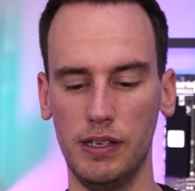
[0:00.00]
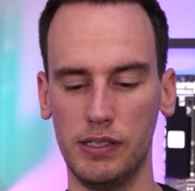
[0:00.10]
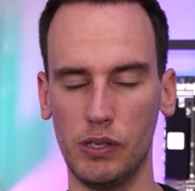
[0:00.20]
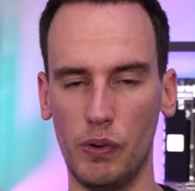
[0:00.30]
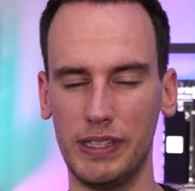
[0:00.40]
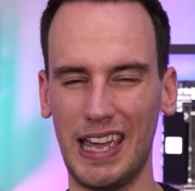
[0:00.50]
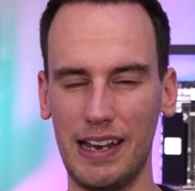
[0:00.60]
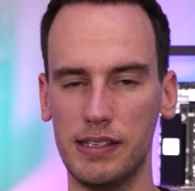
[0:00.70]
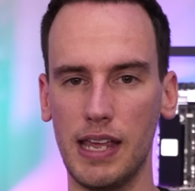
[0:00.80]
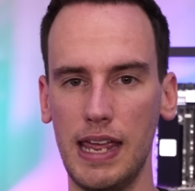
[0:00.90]
So it
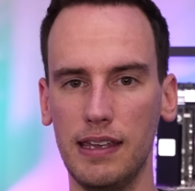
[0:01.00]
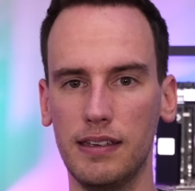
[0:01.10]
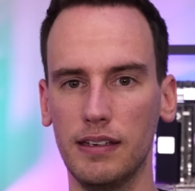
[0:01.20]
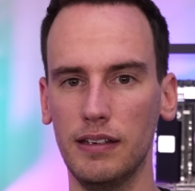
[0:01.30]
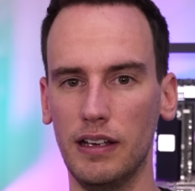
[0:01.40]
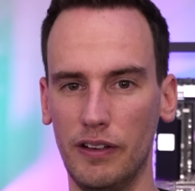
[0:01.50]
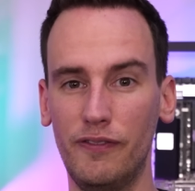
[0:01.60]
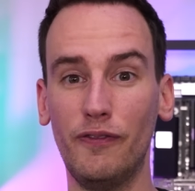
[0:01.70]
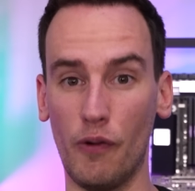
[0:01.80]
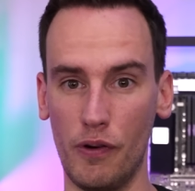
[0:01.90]
can take
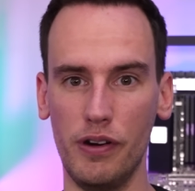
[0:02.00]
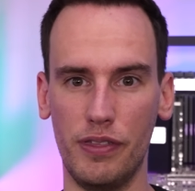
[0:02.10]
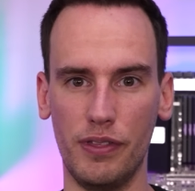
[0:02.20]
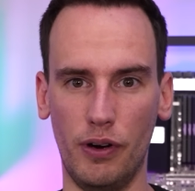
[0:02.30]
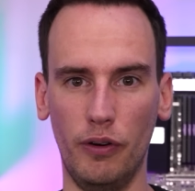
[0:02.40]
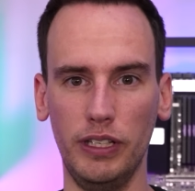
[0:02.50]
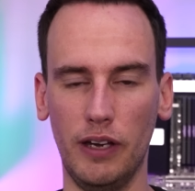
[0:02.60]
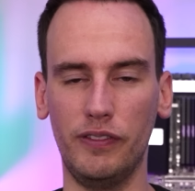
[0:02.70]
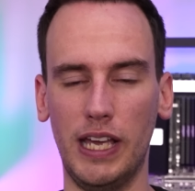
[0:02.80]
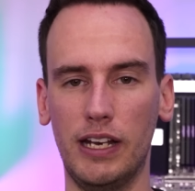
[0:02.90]
1/4 only
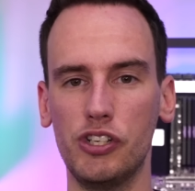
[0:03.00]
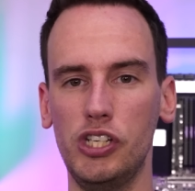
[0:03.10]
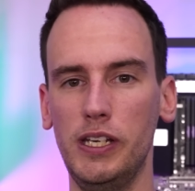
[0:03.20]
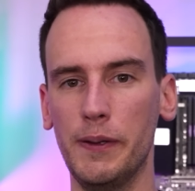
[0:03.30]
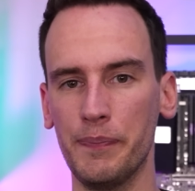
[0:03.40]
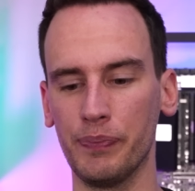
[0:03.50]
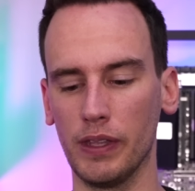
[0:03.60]
of the energy